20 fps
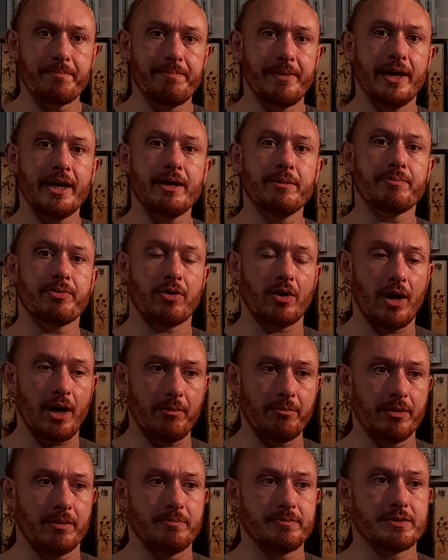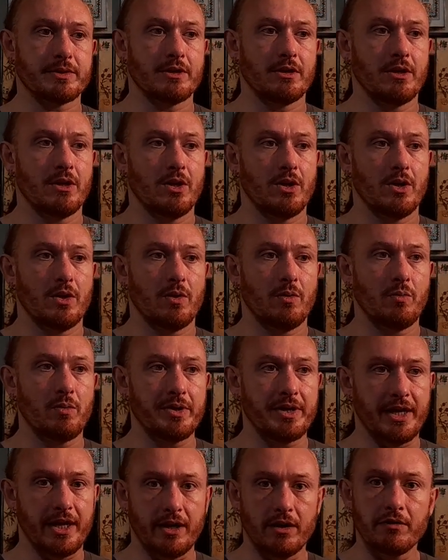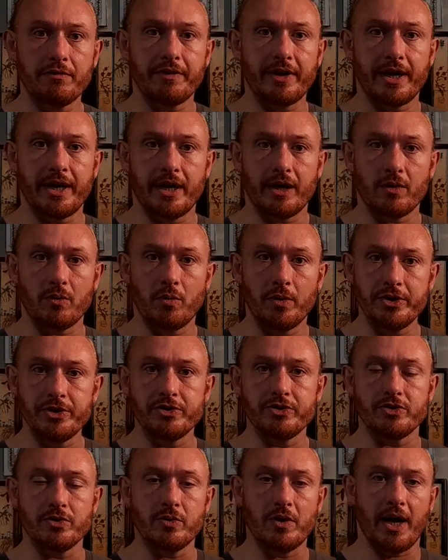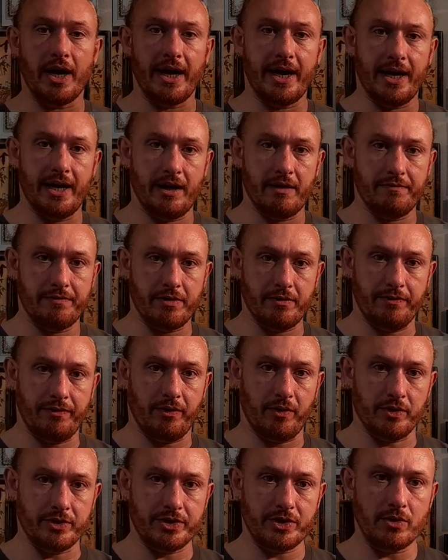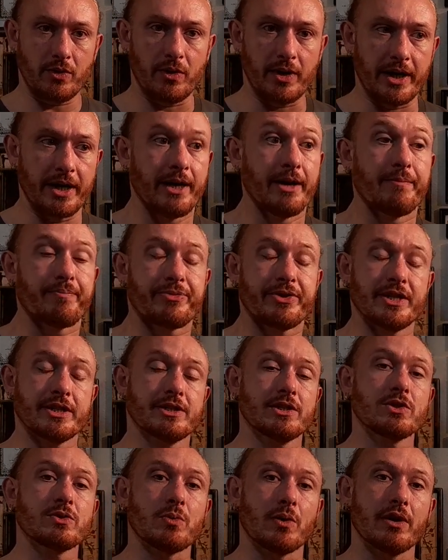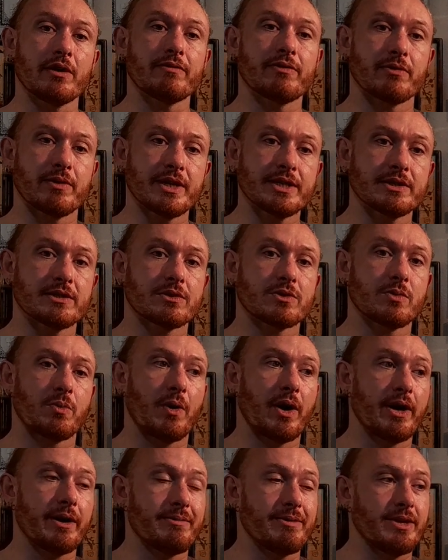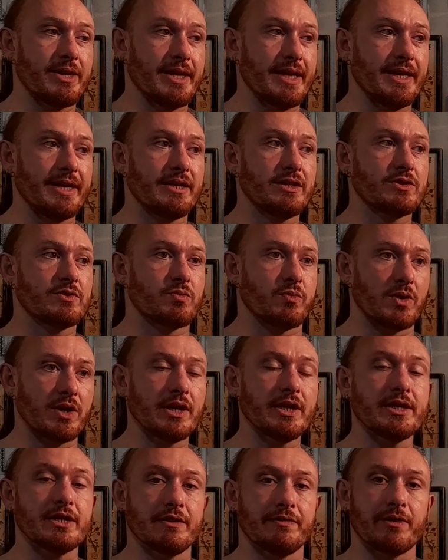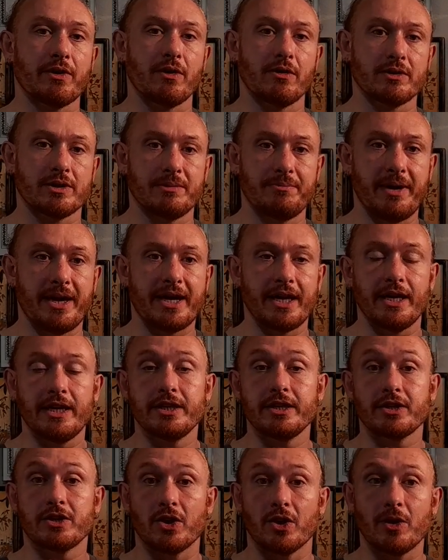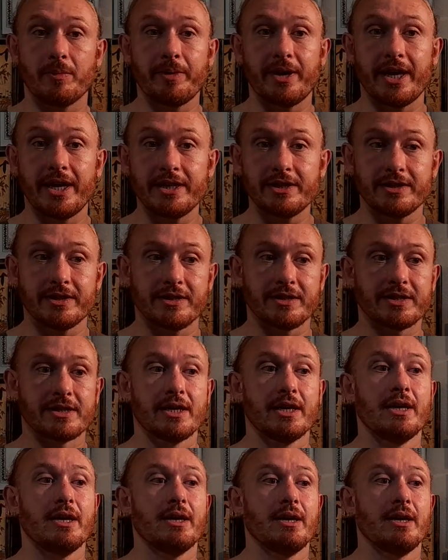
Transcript: many problems with intervening when you do not have the full story. This is one of the reasons why it is really difficult to make any determinations